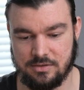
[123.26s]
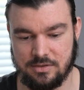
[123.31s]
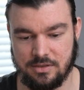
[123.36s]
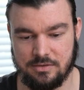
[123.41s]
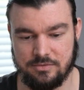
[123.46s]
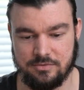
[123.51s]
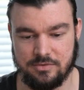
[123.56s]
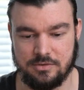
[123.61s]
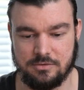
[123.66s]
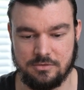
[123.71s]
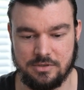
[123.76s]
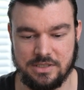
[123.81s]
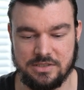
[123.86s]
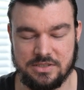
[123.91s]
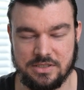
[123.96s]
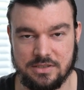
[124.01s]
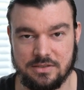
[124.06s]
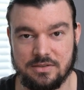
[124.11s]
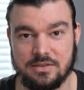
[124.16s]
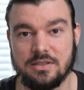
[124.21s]
tough and
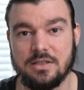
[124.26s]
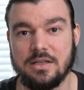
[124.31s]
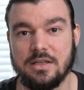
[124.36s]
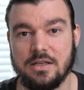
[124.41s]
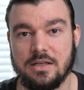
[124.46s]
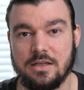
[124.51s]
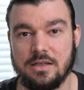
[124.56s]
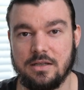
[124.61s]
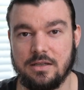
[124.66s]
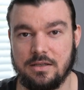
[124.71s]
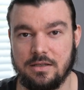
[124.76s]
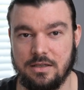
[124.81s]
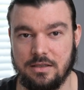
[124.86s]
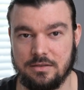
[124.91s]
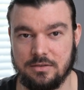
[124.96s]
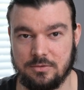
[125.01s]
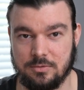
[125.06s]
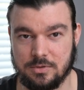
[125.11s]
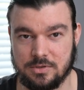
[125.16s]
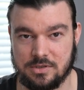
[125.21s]
rigid,
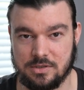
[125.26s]
and it was